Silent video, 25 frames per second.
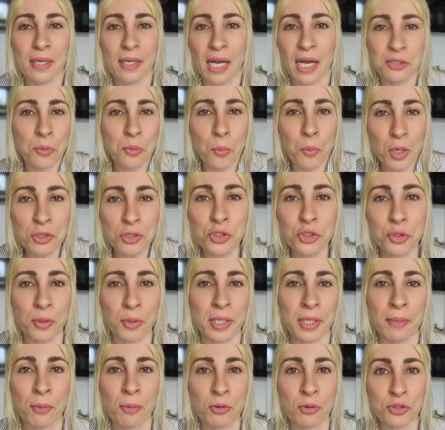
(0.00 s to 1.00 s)
don't want you
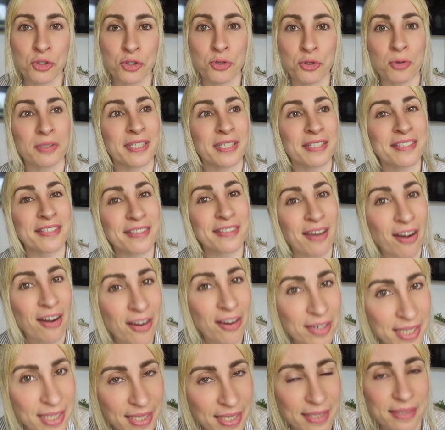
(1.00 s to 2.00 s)
anymore, so you are
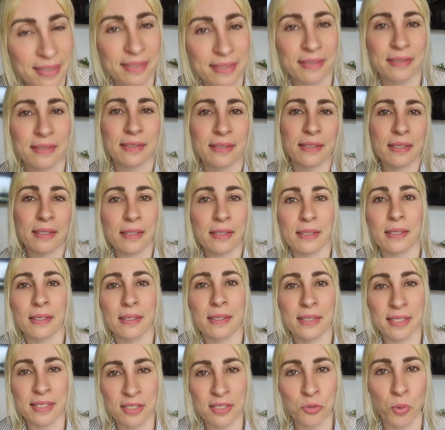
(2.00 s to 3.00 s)
discarded.
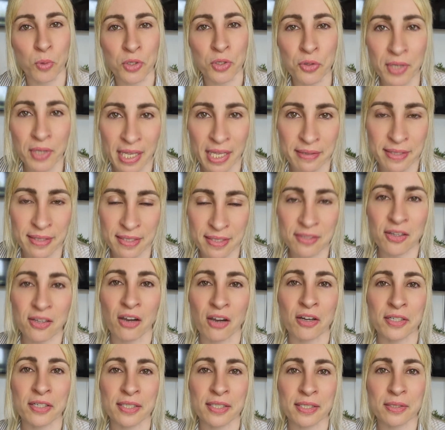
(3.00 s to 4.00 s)
This is when you get
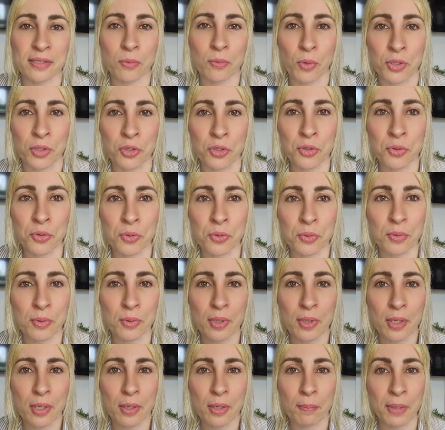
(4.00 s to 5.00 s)
discarded, when you
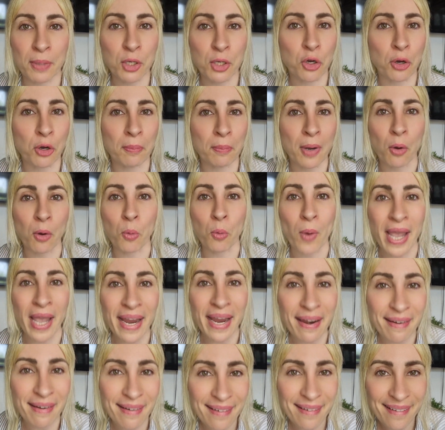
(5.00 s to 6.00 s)
become
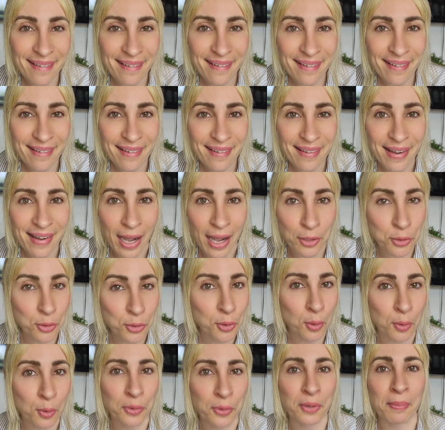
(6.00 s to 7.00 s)
aware and you
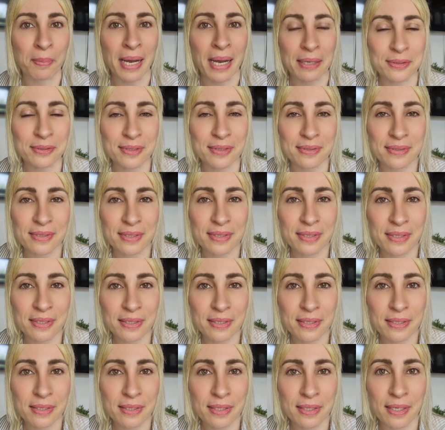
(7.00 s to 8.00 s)
call them out.
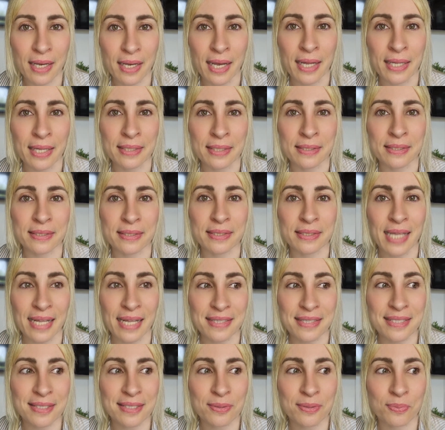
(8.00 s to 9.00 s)
And
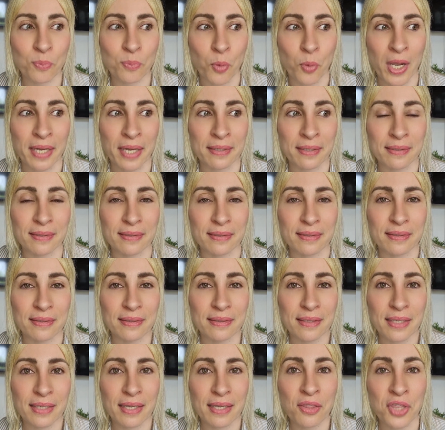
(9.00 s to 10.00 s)
that's when
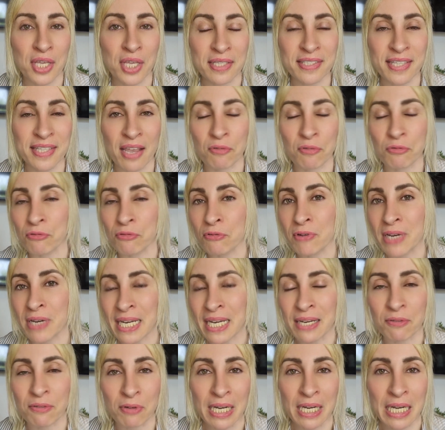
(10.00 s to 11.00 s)
things get
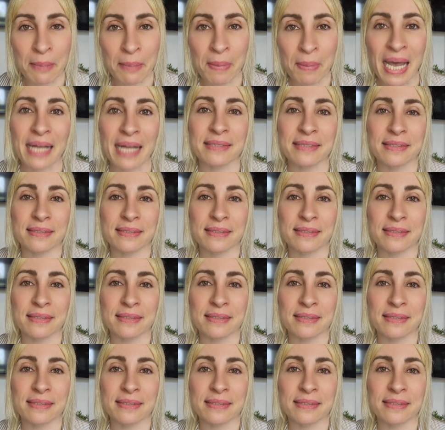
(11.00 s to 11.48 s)
really, really bad.